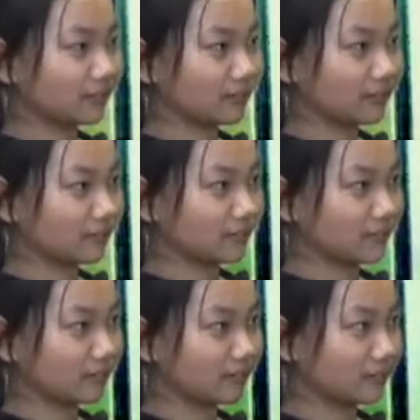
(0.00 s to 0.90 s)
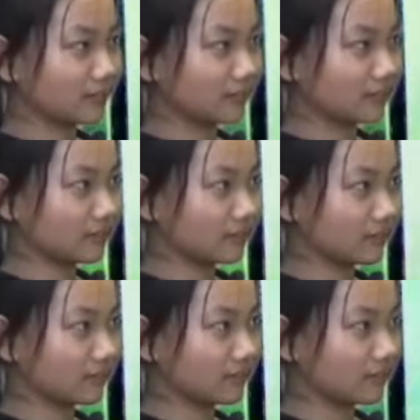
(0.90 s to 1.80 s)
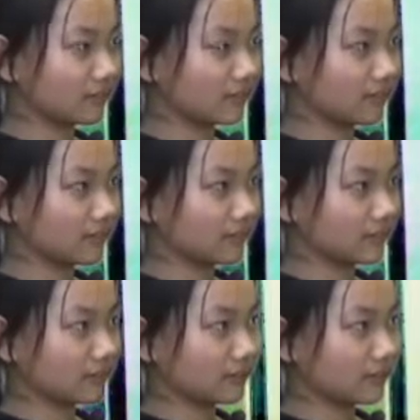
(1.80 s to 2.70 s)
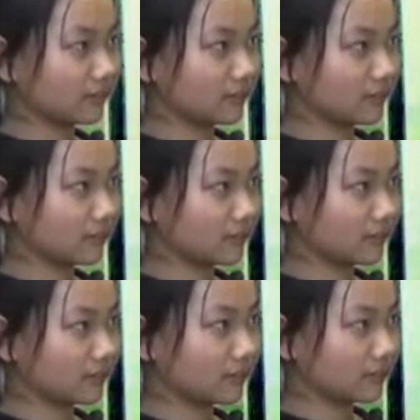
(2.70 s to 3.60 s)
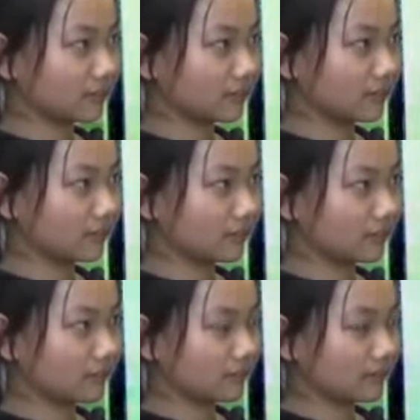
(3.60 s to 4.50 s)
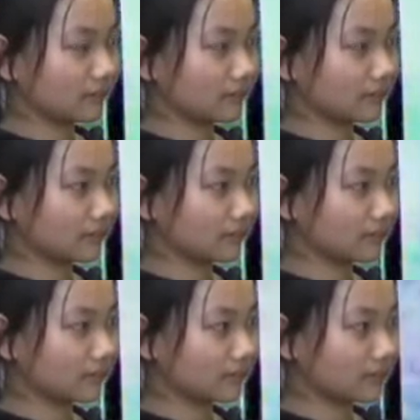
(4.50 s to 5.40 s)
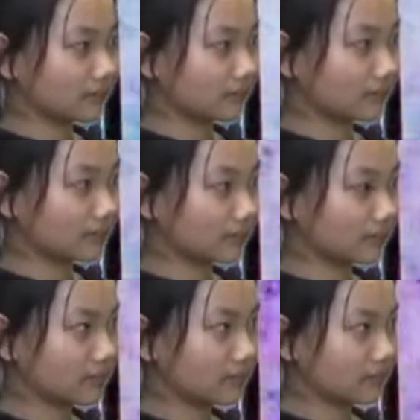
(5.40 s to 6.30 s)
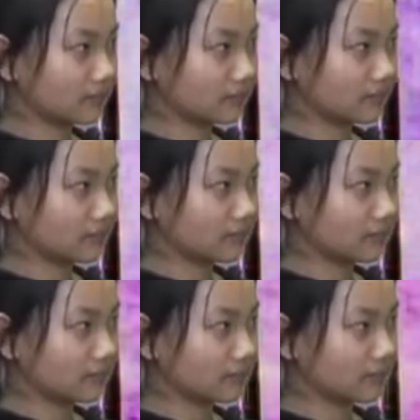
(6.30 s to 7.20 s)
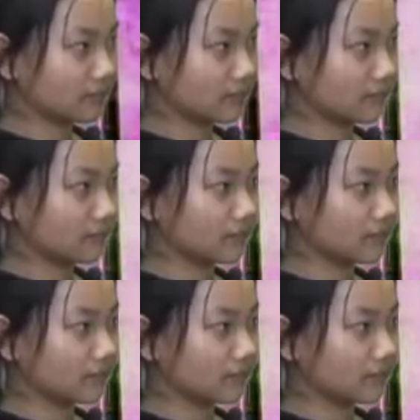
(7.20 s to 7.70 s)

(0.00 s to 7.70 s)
The person shown says nothing.